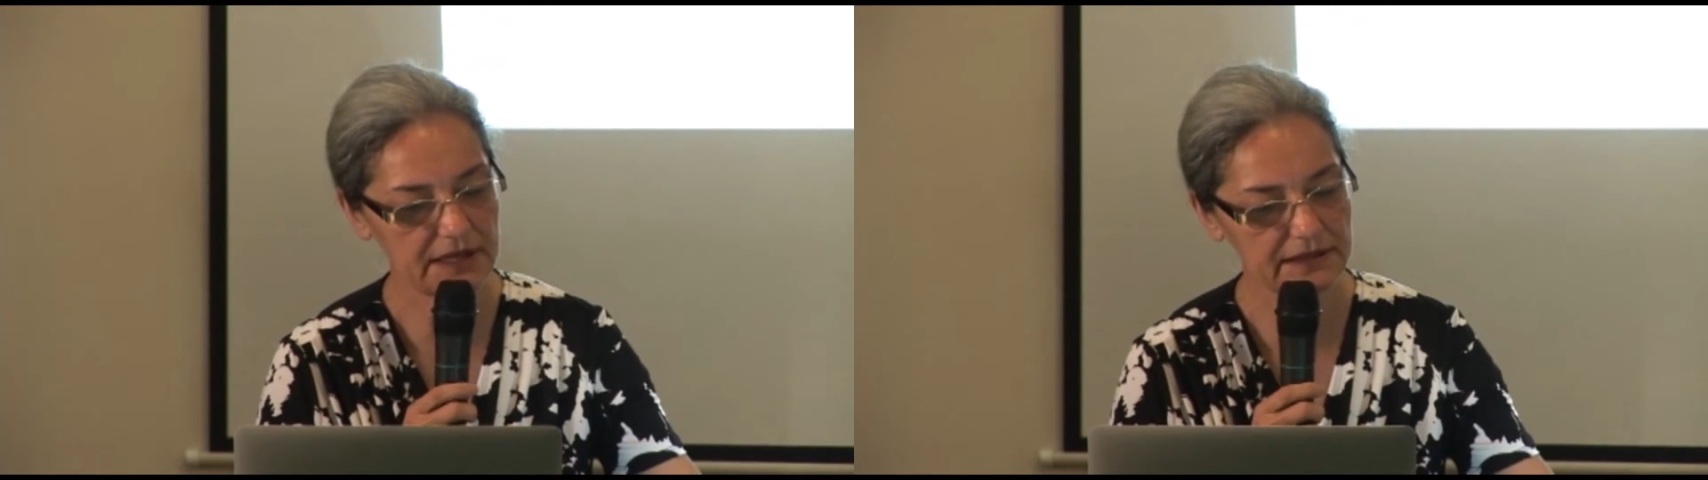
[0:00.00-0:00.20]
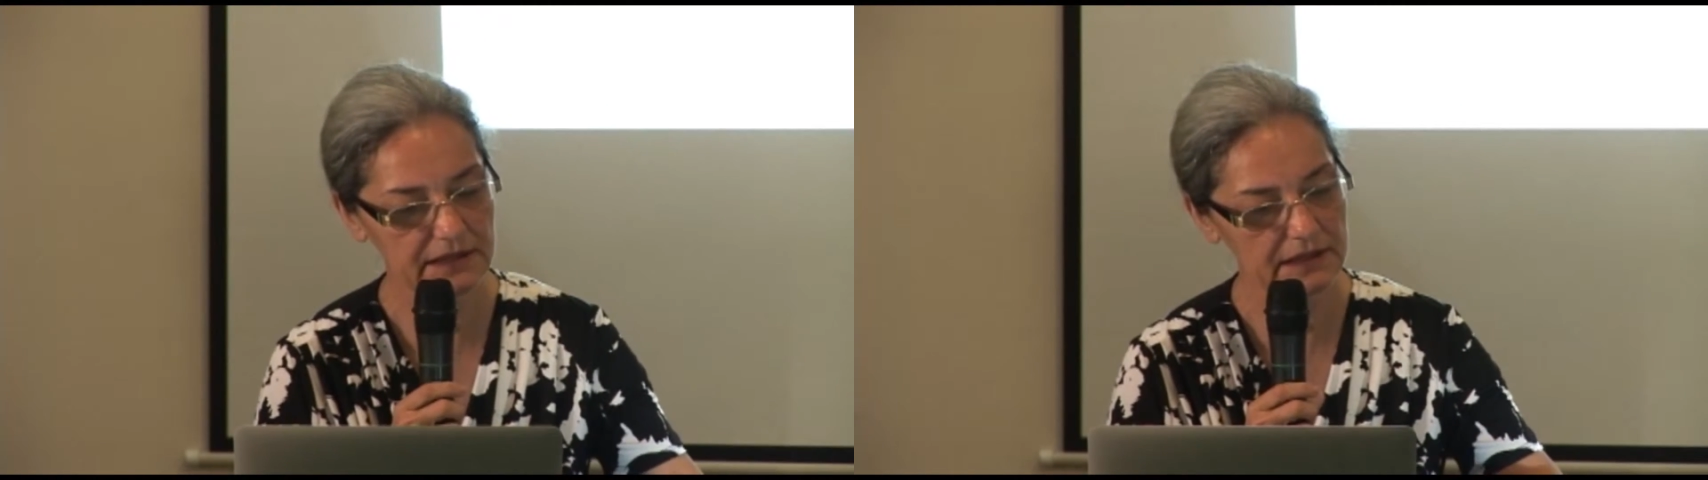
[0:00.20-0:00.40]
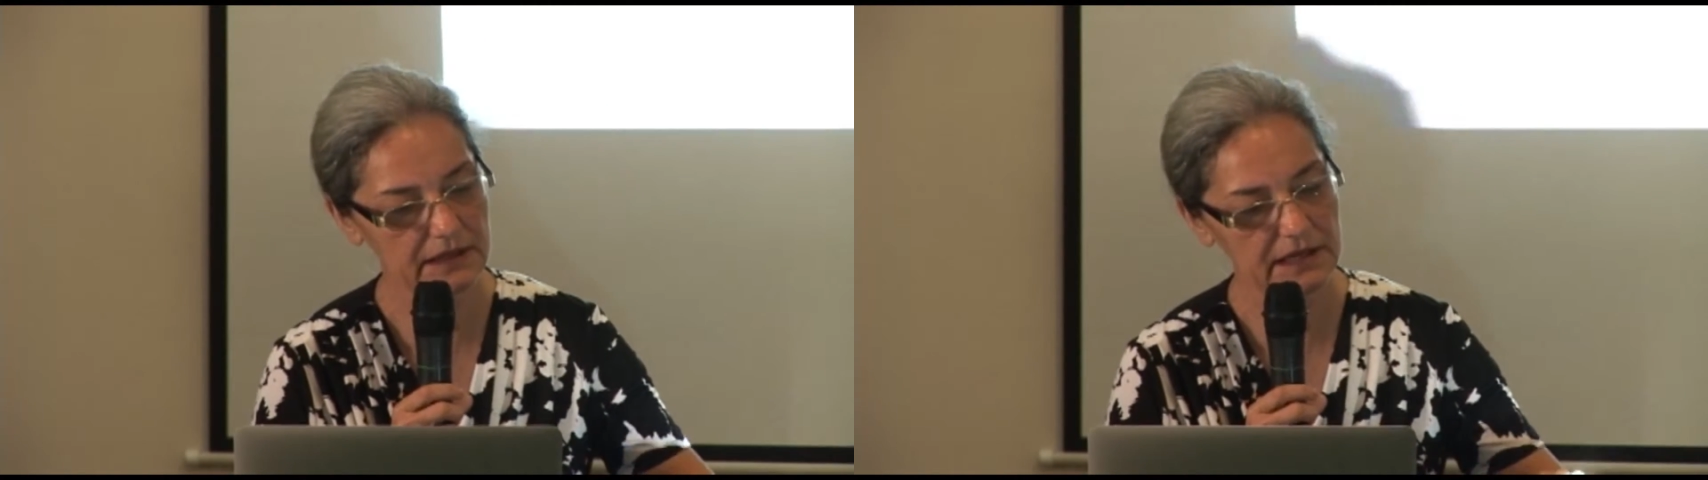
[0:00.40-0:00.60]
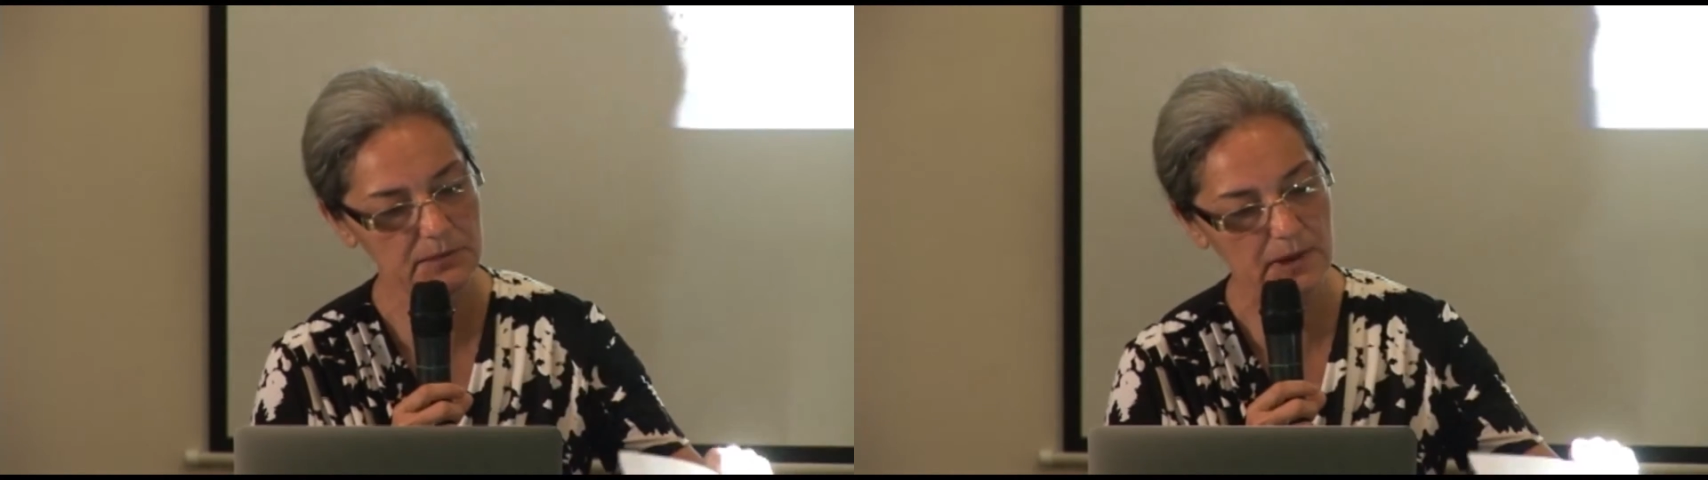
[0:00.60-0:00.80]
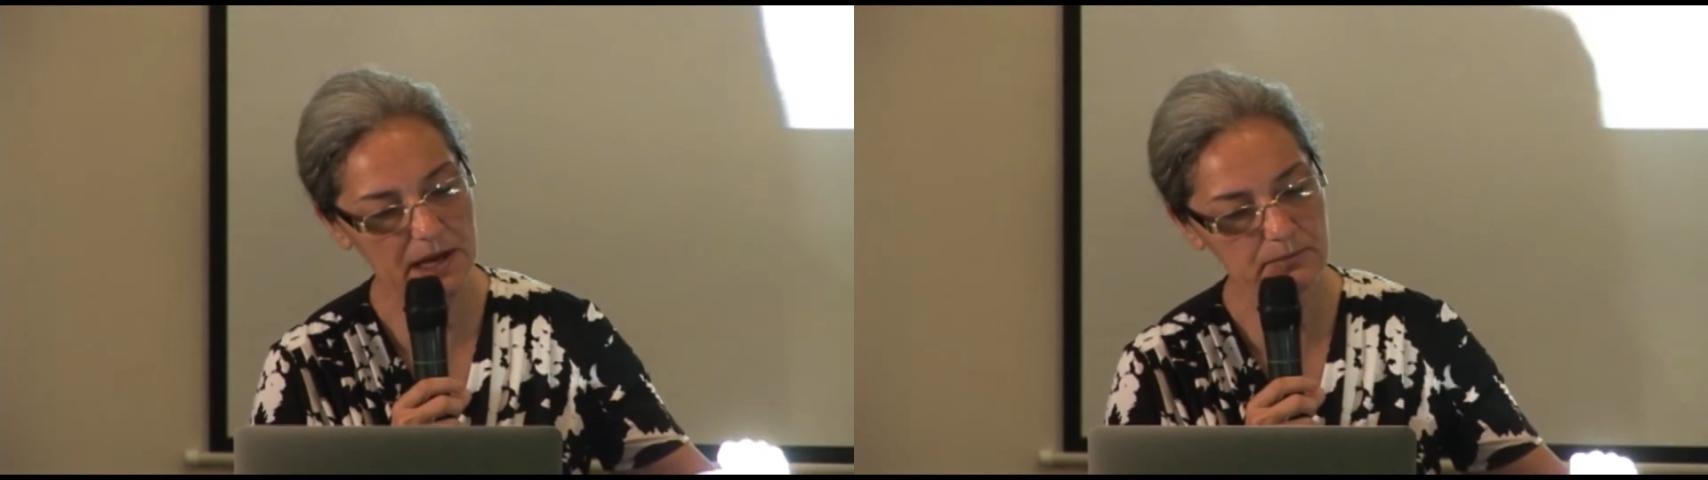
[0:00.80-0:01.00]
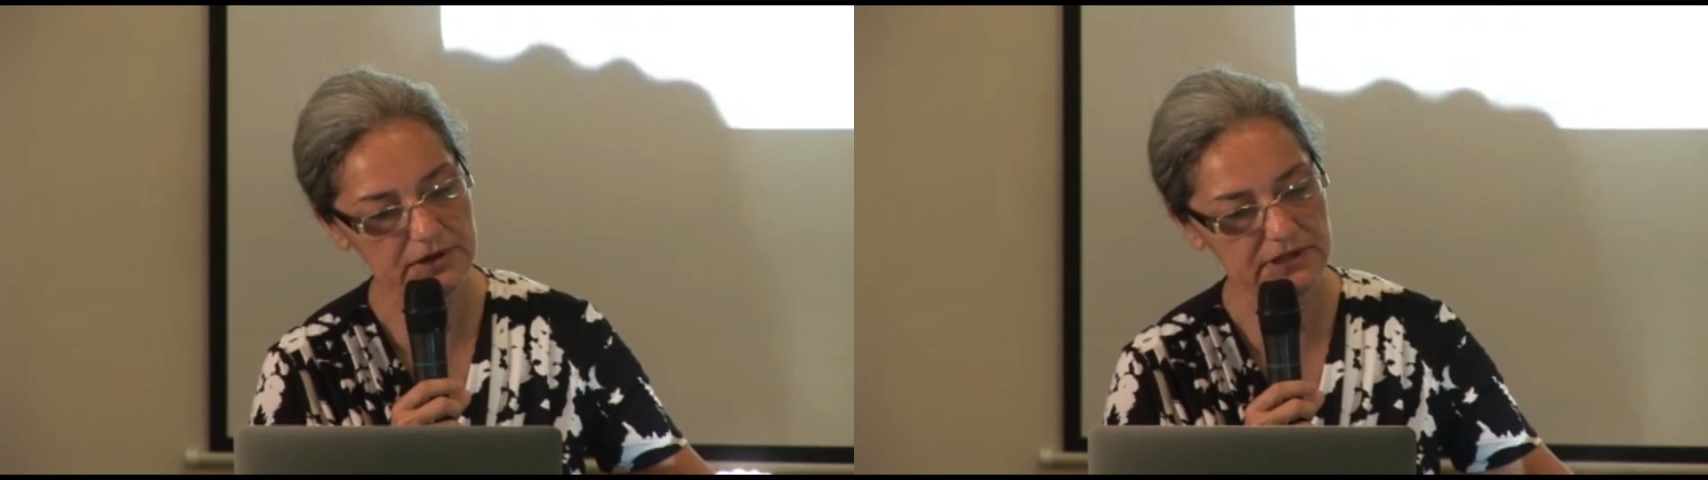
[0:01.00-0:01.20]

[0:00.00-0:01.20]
in a paper